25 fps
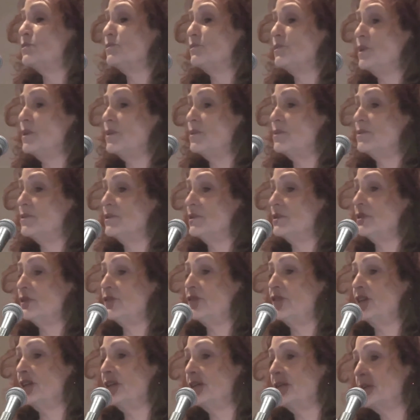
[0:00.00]
drones
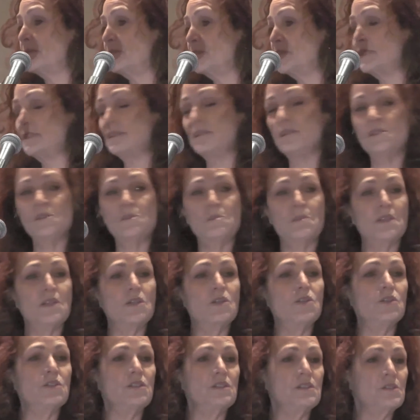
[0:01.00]
firing missiles,
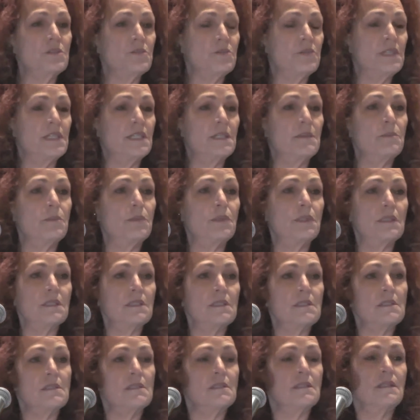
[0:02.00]
but girls reading
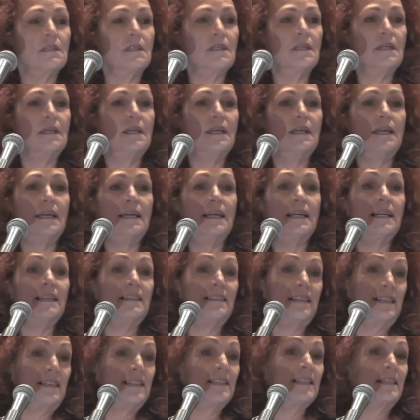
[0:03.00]
books. And I
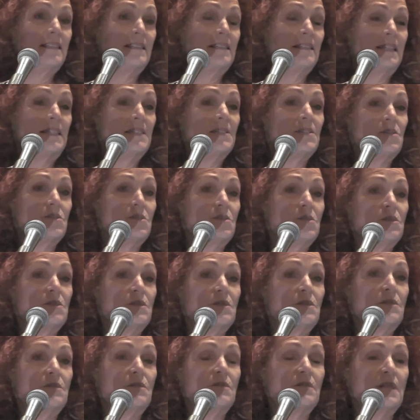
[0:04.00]
think that that's
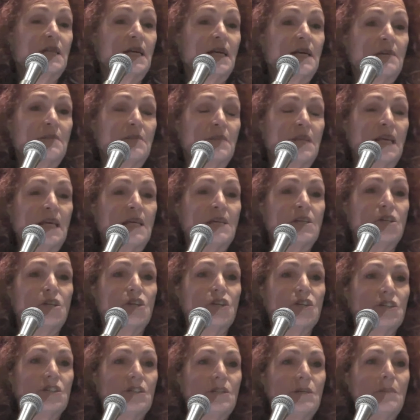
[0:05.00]
true, that
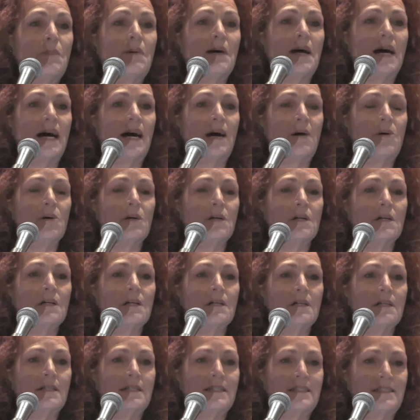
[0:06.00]
girl
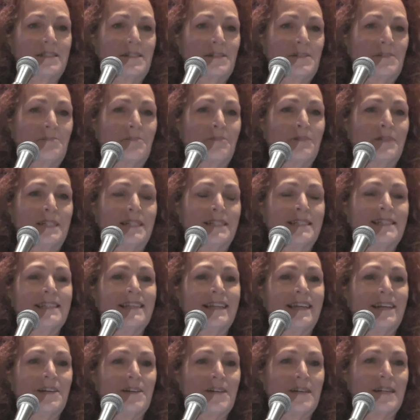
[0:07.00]
power is pretty
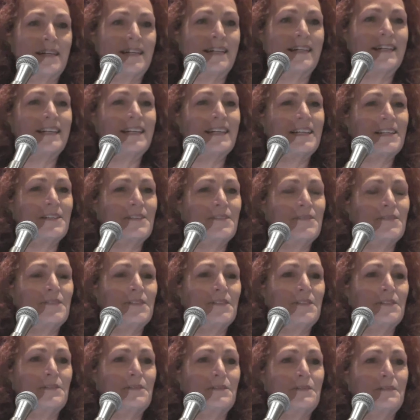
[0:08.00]
scary. And if
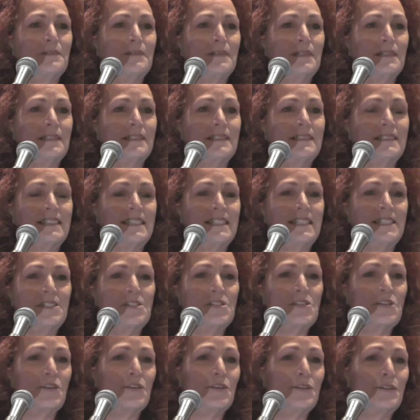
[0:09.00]
you
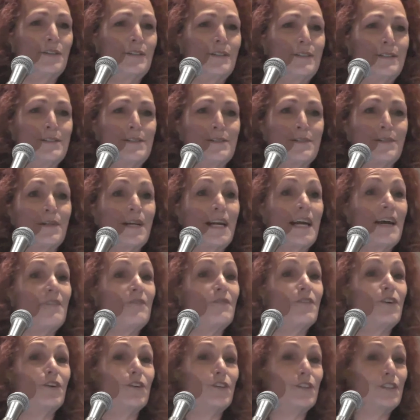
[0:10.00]
teach girls or
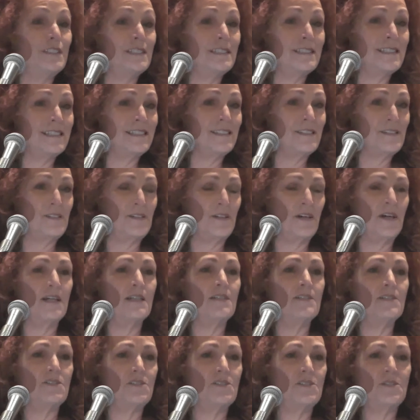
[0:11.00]
have girls as
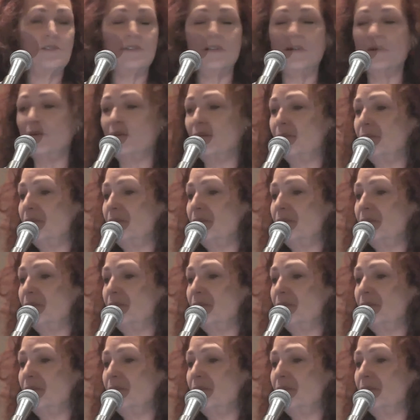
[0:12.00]
daughters, you know what